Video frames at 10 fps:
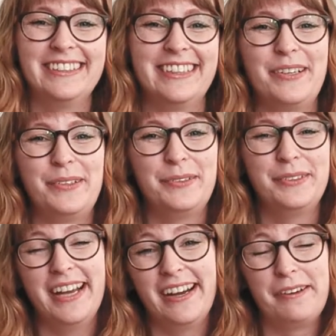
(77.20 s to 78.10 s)
So
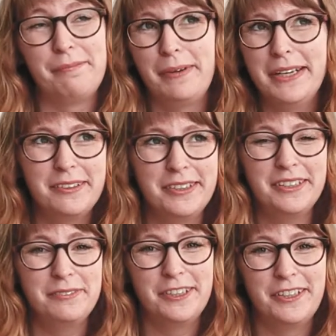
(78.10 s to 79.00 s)
yeah, my
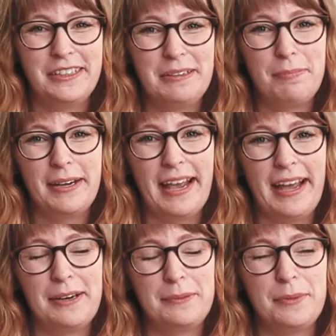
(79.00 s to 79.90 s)
creative journey
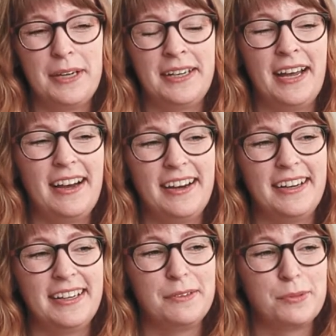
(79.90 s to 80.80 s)
began when
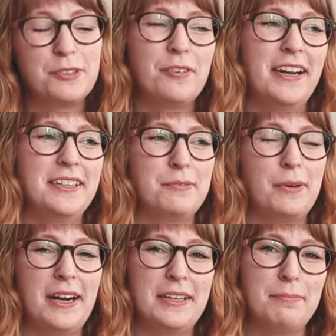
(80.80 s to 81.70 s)
I was trying to
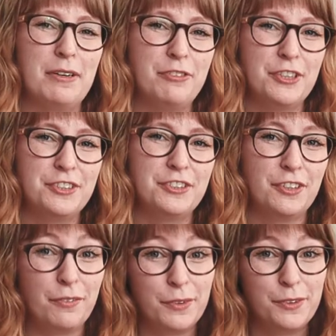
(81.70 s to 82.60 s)
write my first
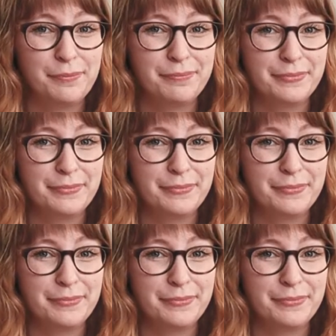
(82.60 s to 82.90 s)
novel.